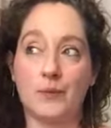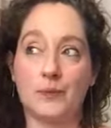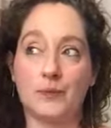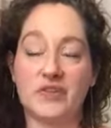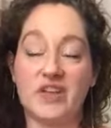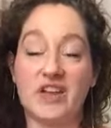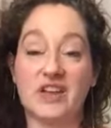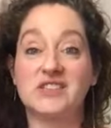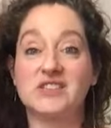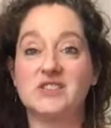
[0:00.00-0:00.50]

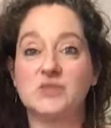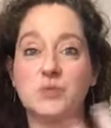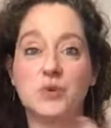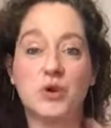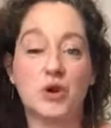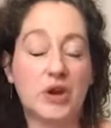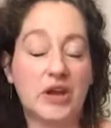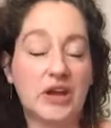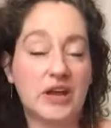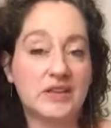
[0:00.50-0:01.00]

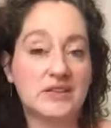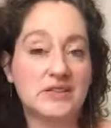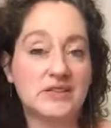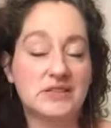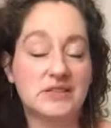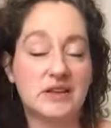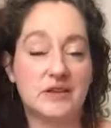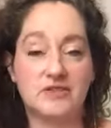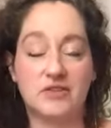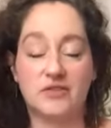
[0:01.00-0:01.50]

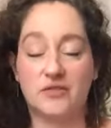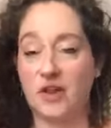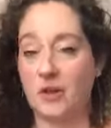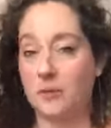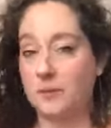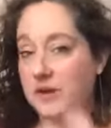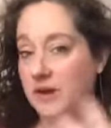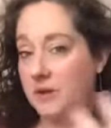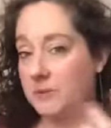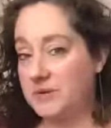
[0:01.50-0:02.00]
experience of
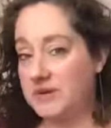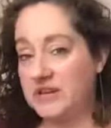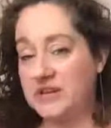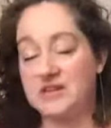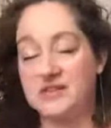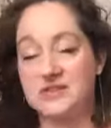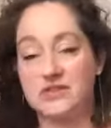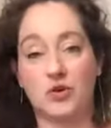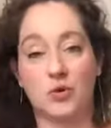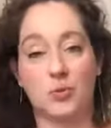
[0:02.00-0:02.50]
developing a
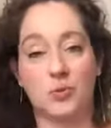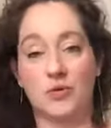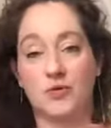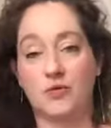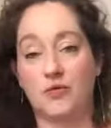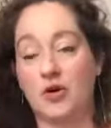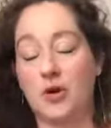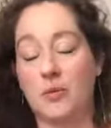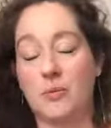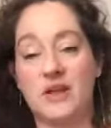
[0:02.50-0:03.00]
piece or
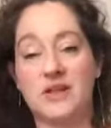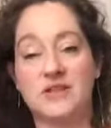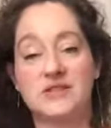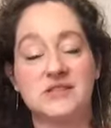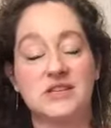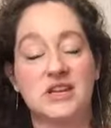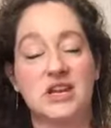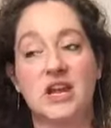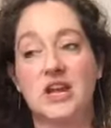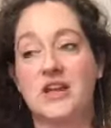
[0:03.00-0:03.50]

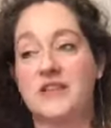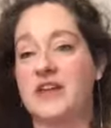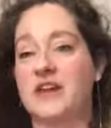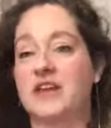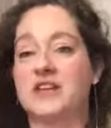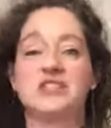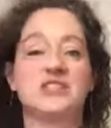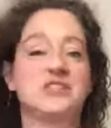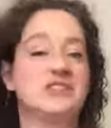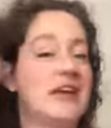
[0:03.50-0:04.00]
performance that
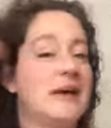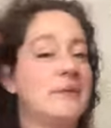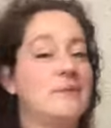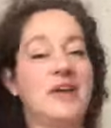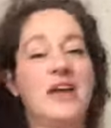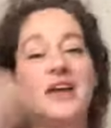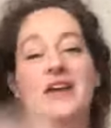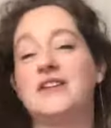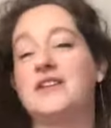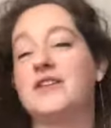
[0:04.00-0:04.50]
it just kept
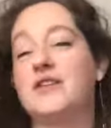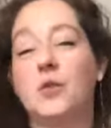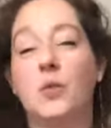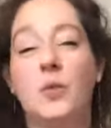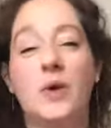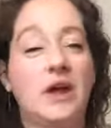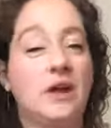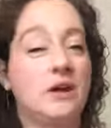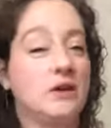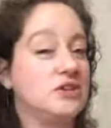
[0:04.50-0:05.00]
getting in the
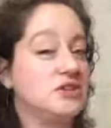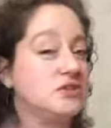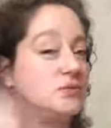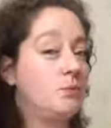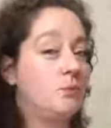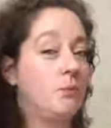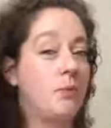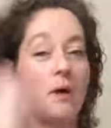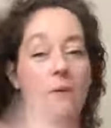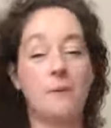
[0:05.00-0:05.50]
way. You're just
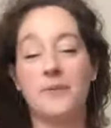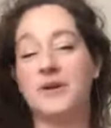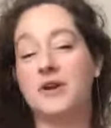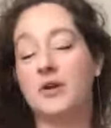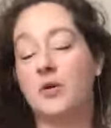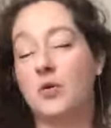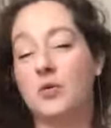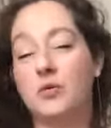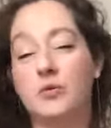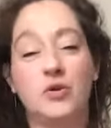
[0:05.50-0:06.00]
bumping
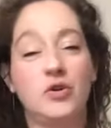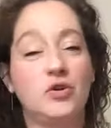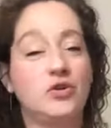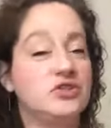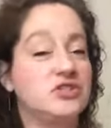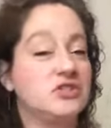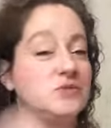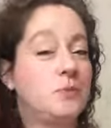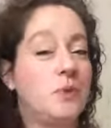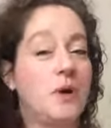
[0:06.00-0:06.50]

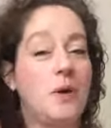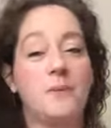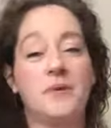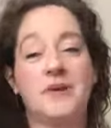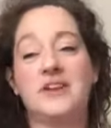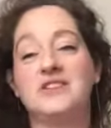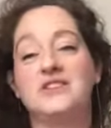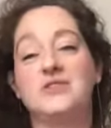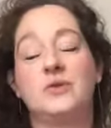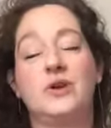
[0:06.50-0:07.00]

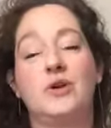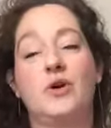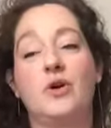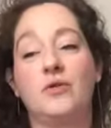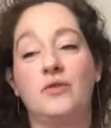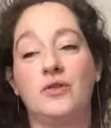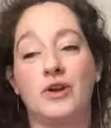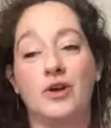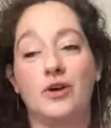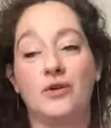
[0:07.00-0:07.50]
into it
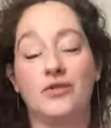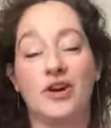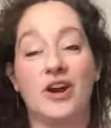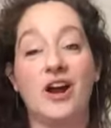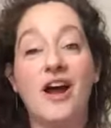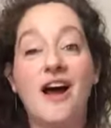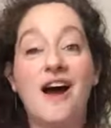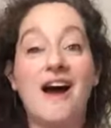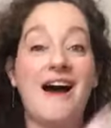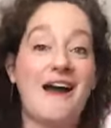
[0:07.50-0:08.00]
over and over.
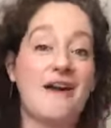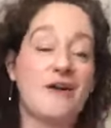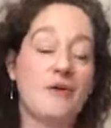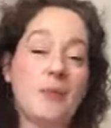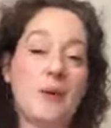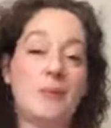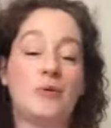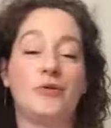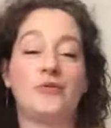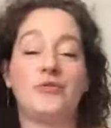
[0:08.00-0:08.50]
I
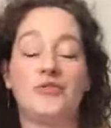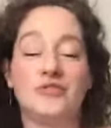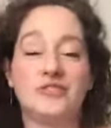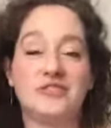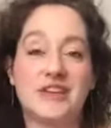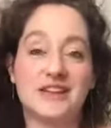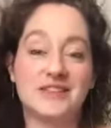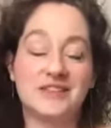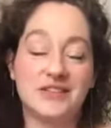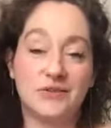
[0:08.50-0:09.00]
remember
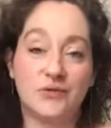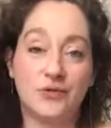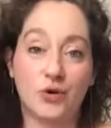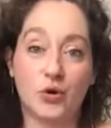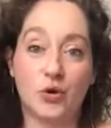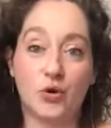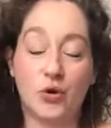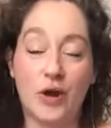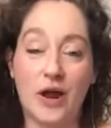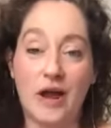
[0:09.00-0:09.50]
dancing
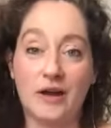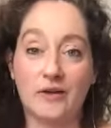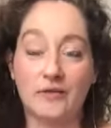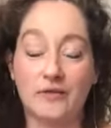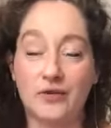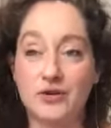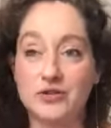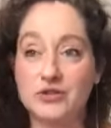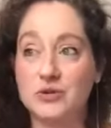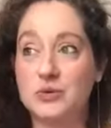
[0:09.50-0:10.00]
for
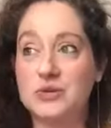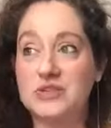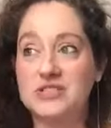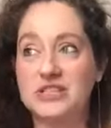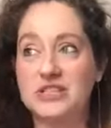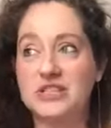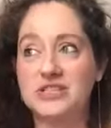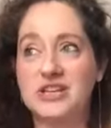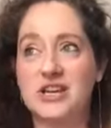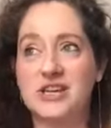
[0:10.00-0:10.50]
choreographers who would
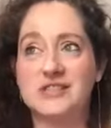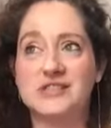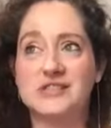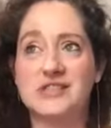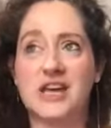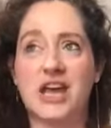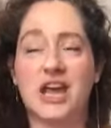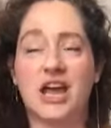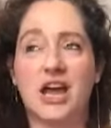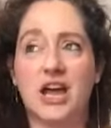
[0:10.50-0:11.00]
teach us
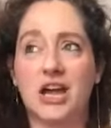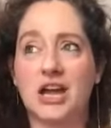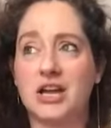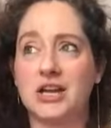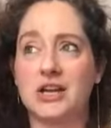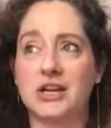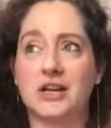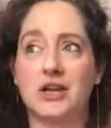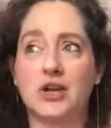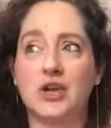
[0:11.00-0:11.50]

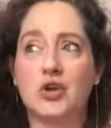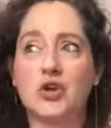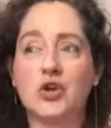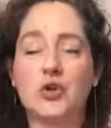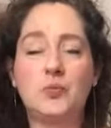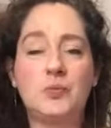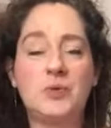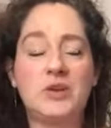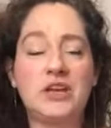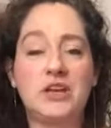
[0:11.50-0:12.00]
could
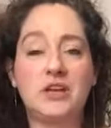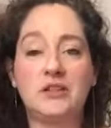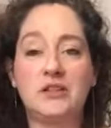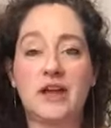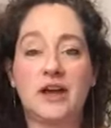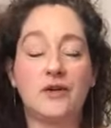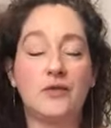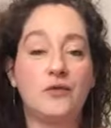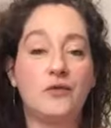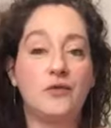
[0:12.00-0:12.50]
be
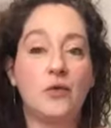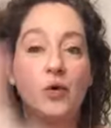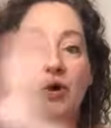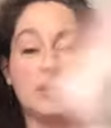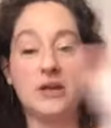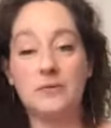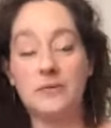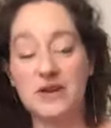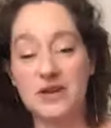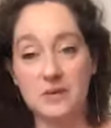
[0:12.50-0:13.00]
like a
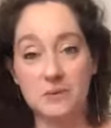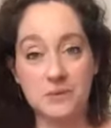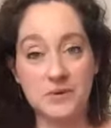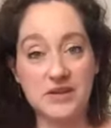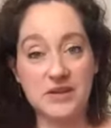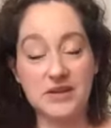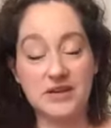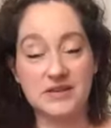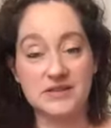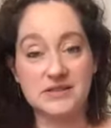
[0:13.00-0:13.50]
40-minute
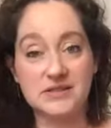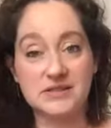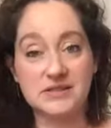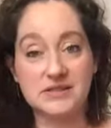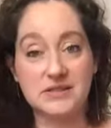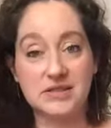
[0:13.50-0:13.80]
piece